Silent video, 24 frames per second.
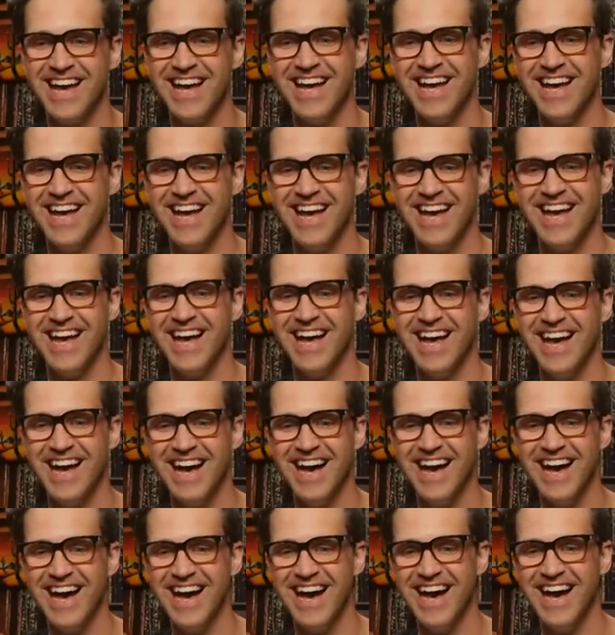
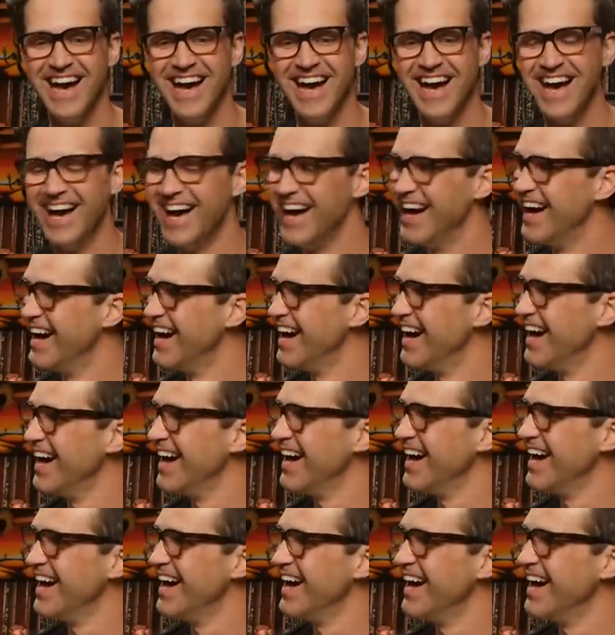
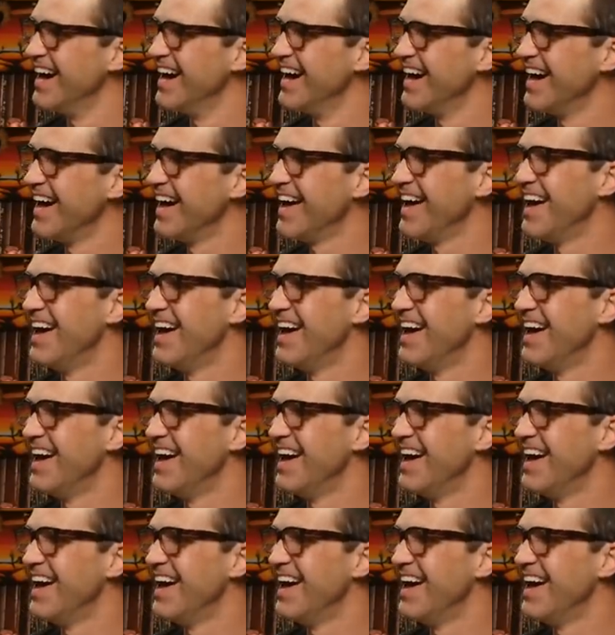(silent)